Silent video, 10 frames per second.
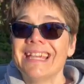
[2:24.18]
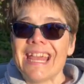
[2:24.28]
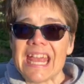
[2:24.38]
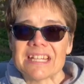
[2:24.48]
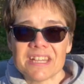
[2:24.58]

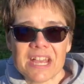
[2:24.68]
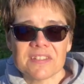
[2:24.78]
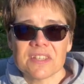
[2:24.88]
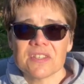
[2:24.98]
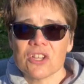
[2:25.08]
In
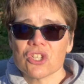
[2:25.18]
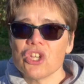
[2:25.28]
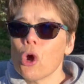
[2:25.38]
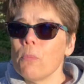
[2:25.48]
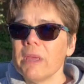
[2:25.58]
Texas, there's
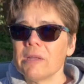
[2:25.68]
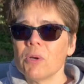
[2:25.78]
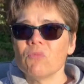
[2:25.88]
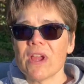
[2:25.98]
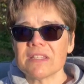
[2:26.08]
no
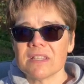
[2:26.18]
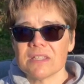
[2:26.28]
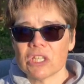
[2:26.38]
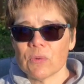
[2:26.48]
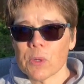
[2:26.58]
minimum
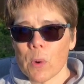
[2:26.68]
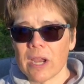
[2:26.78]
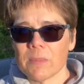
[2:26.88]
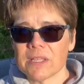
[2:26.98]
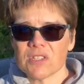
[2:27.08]
residency
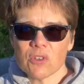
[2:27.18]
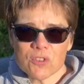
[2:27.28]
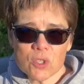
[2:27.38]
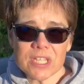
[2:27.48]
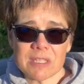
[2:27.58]
requirement, so if
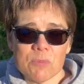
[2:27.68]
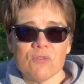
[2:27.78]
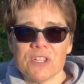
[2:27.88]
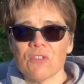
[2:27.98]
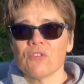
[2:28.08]
you just
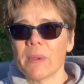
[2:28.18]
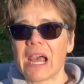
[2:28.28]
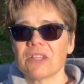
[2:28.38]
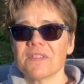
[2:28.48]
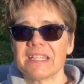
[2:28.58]
moved here from
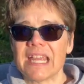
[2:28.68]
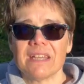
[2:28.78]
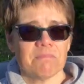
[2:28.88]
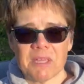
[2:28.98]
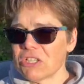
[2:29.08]
out of
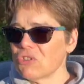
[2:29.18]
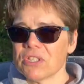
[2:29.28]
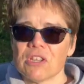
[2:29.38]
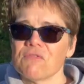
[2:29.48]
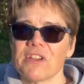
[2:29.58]
state, get
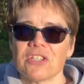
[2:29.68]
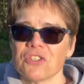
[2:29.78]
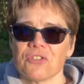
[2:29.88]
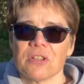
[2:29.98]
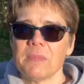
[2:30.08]
yourself
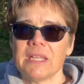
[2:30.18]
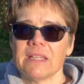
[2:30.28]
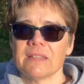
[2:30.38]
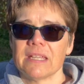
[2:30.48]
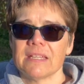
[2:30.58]
registered
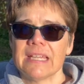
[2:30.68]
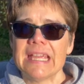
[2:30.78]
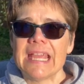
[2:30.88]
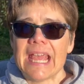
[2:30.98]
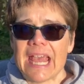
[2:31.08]
immediately.
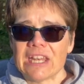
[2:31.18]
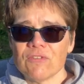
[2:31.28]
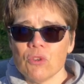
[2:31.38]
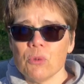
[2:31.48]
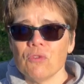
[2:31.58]
And
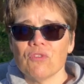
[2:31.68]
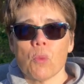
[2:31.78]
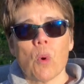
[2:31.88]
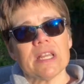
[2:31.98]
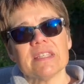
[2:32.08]
if you move
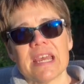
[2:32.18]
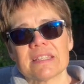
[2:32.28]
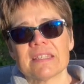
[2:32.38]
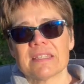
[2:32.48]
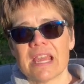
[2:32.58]
from one
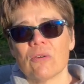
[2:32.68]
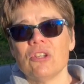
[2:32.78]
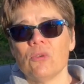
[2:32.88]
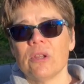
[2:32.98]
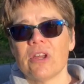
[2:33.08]
Texas
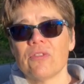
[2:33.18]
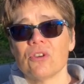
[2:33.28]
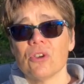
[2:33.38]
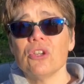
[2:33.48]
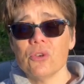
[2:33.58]
county to
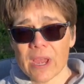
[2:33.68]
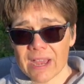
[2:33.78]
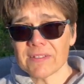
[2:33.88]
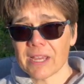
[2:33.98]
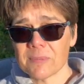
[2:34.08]
another, you
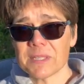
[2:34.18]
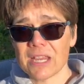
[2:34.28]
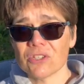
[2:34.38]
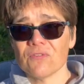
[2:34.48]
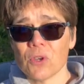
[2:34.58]
have to
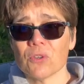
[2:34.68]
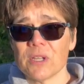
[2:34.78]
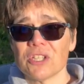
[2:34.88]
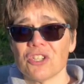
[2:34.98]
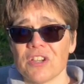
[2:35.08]
update your voter
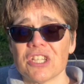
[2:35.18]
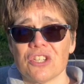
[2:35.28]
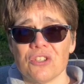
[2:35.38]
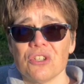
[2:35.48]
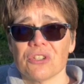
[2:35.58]

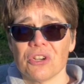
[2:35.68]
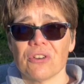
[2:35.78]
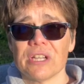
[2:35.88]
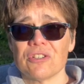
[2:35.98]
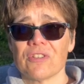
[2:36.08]
registration to your
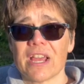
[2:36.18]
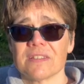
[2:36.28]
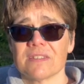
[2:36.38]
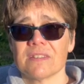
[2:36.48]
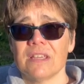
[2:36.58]
current
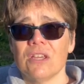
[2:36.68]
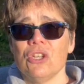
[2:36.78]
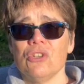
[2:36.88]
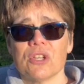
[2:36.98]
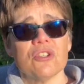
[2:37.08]
address.
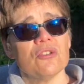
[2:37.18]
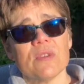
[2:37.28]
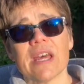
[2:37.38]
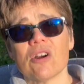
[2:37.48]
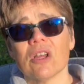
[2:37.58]
You can do
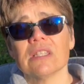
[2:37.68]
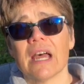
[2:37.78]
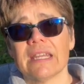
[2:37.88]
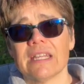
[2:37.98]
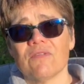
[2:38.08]
that
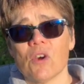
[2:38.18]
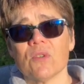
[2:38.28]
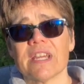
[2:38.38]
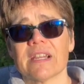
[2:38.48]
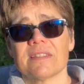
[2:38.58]
online at
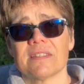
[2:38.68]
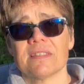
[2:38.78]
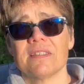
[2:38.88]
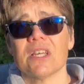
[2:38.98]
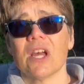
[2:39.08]

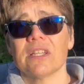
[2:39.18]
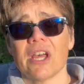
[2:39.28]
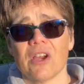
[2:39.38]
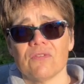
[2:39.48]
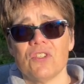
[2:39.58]

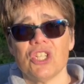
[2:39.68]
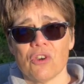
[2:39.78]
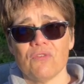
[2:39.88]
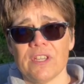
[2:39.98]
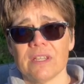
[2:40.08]

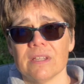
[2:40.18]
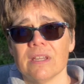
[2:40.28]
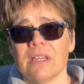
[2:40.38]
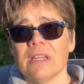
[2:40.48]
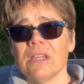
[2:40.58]
votetexas.gov.
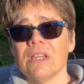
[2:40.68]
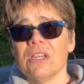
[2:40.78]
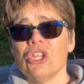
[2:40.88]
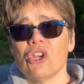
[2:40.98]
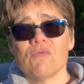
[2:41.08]

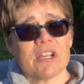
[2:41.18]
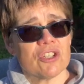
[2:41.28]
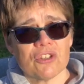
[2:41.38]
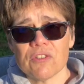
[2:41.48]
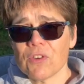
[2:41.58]
You can
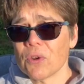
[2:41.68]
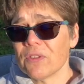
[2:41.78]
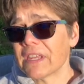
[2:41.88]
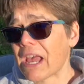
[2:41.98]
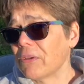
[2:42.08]
register to vote at
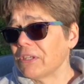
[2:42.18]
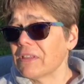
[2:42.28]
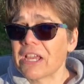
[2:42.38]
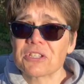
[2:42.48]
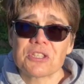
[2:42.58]
the county
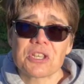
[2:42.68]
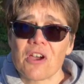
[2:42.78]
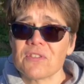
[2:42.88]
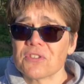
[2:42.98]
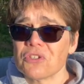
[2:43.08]
elections
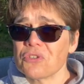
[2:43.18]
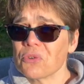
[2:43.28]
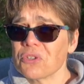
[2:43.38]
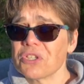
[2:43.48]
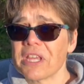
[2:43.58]
office in
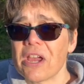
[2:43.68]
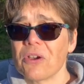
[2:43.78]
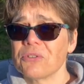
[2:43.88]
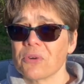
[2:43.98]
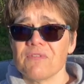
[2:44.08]

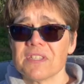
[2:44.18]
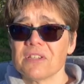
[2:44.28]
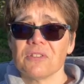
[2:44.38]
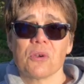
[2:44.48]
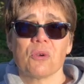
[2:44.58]
Georgetown or visit a
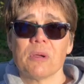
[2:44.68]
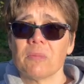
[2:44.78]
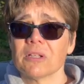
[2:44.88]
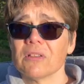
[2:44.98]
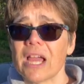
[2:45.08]
local
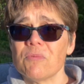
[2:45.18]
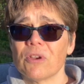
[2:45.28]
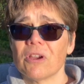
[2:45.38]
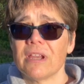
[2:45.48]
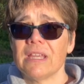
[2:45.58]
public
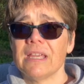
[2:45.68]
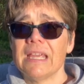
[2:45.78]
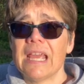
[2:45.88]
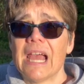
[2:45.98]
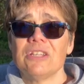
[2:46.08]
library.
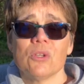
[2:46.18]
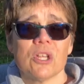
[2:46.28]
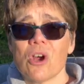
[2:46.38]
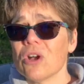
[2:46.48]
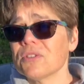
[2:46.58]
And you
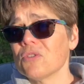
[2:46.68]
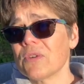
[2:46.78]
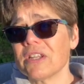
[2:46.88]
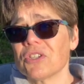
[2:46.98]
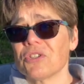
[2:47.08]
can also
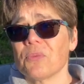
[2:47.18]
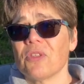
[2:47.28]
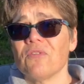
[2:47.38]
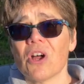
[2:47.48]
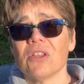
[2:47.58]
register with
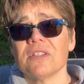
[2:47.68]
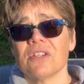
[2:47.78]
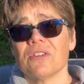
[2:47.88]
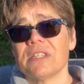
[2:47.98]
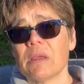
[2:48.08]
a
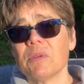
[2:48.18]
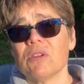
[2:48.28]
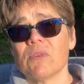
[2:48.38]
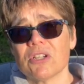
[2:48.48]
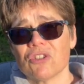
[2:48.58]
volunteer deputy
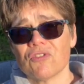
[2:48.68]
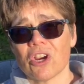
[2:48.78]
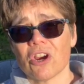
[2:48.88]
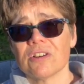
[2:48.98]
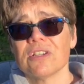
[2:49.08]

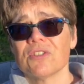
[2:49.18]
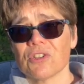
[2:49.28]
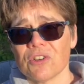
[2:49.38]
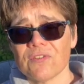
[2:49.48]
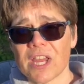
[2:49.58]
registrar
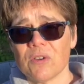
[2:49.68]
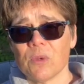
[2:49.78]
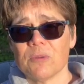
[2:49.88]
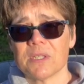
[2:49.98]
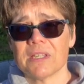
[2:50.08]
certified in
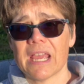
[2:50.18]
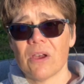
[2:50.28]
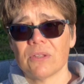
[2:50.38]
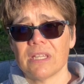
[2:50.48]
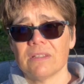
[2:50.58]
Williamson
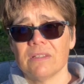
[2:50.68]
County.